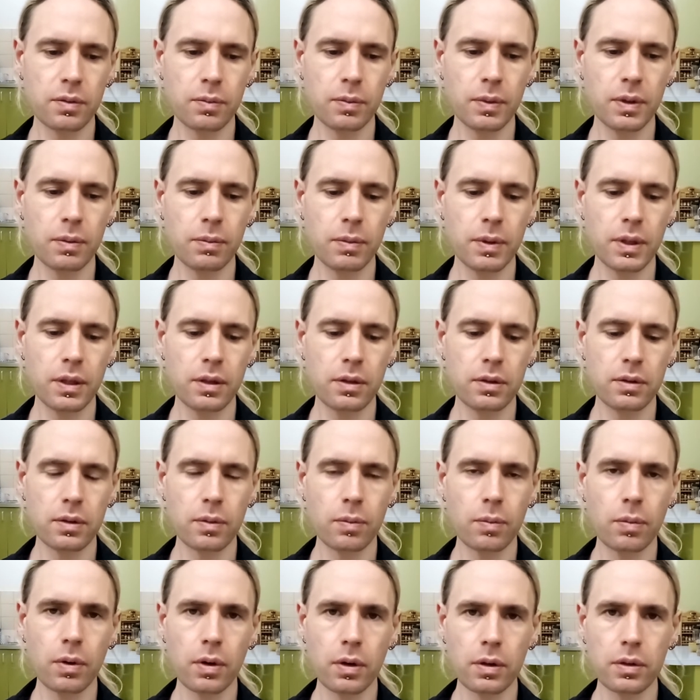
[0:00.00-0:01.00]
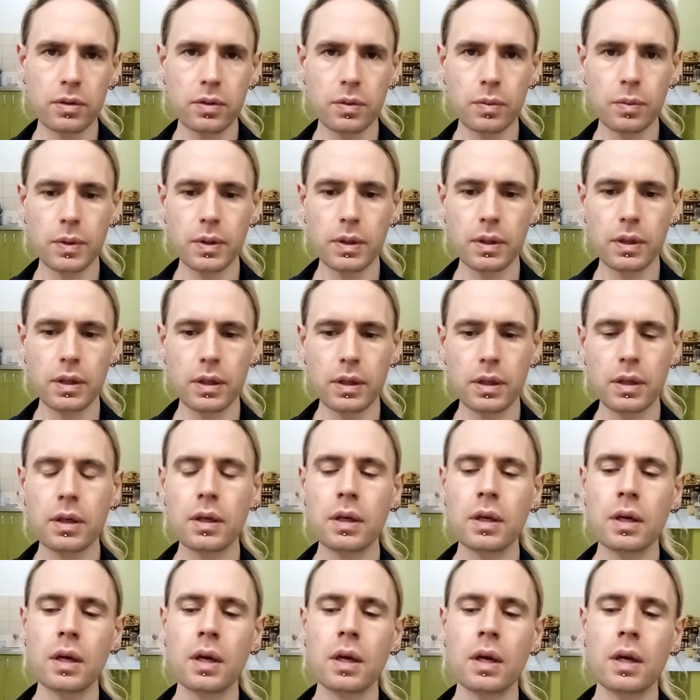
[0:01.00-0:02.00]
millimeters approximately.
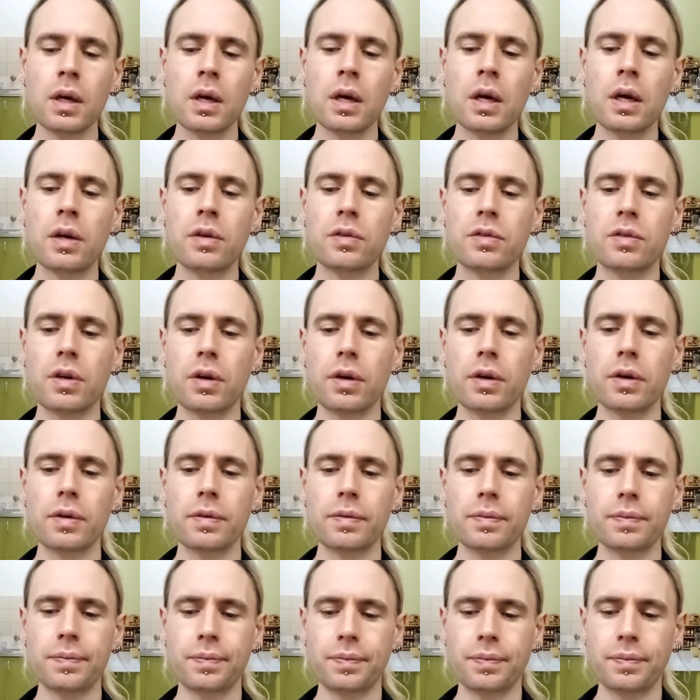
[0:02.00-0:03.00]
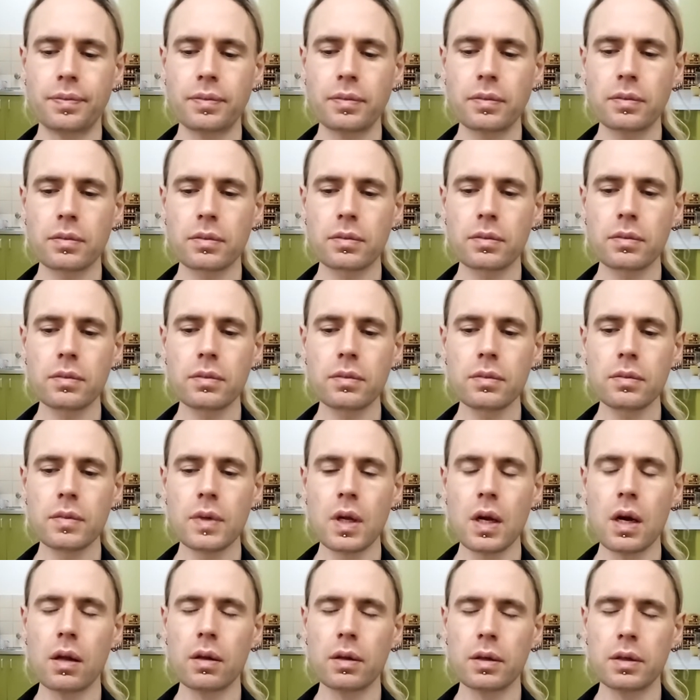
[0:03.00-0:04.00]
So
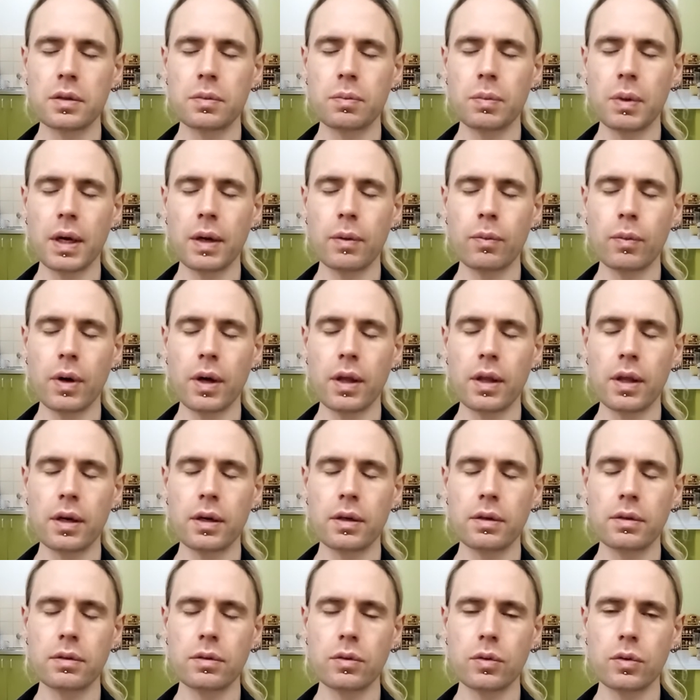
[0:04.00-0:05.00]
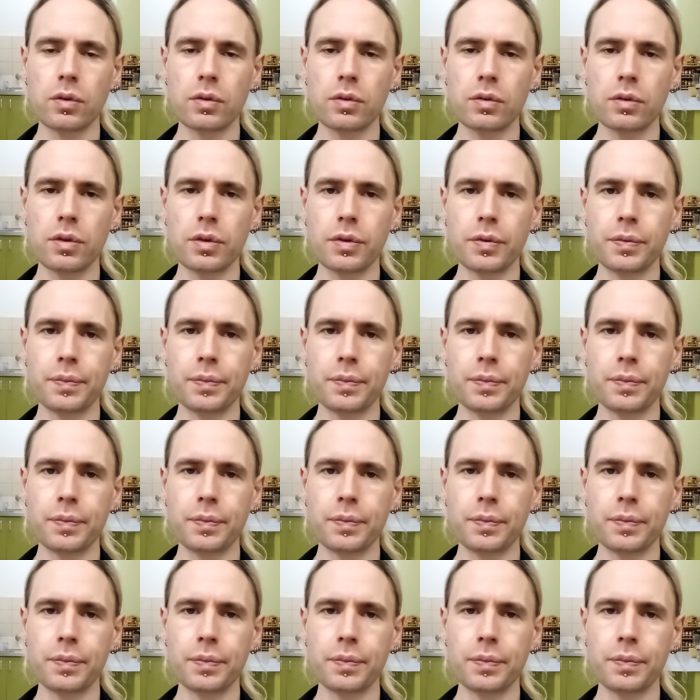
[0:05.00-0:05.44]
I'll explain why that is also.